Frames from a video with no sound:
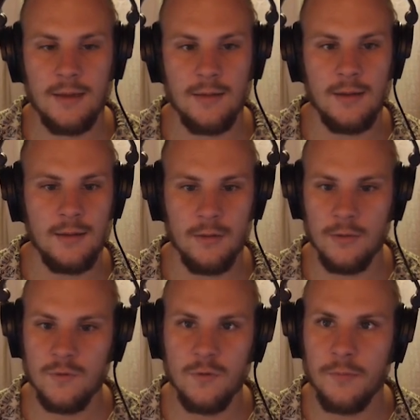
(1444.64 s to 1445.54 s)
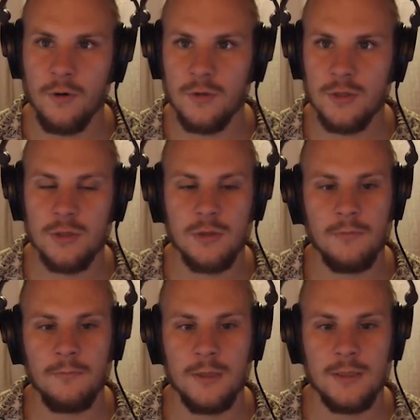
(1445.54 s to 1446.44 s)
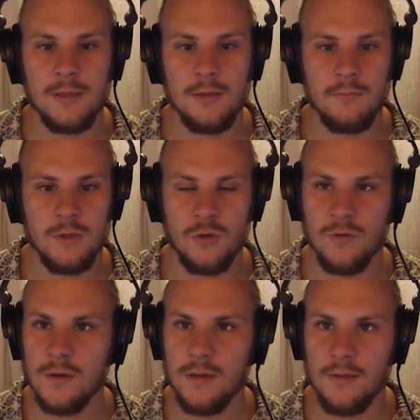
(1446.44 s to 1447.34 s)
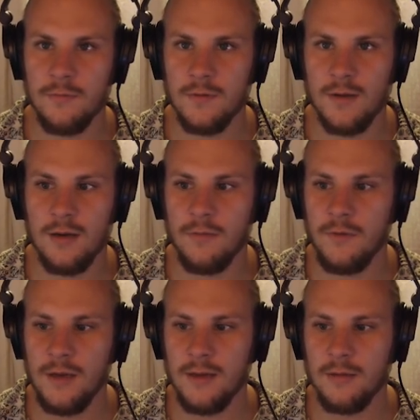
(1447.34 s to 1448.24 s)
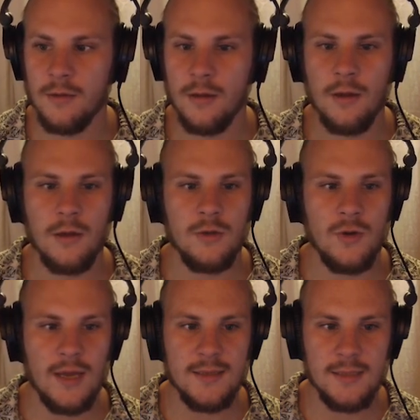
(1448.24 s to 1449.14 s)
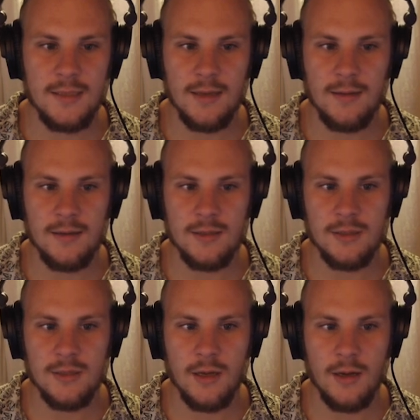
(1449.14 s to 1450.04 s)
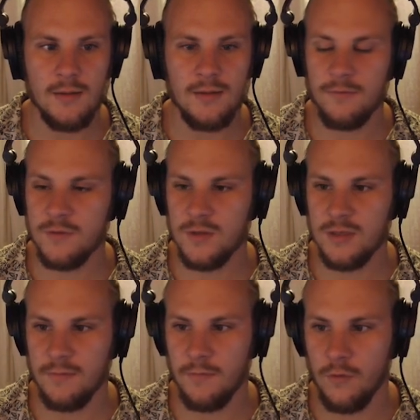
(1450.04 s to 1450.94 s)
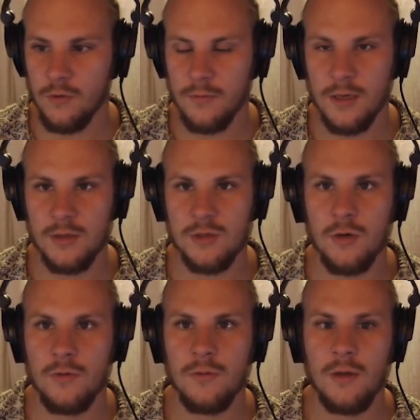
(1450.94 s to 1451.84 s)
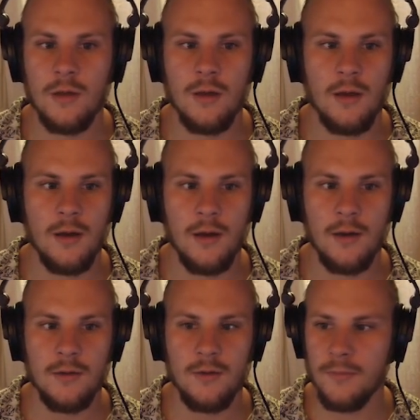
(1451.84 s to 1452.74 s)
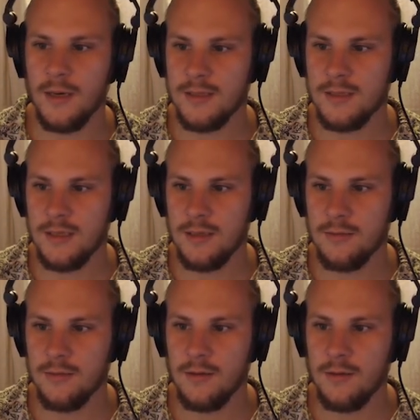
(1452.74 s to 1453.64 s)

in the two approaches, which result in a different kind of feeling. You can see that there's differences in volume here. So you might see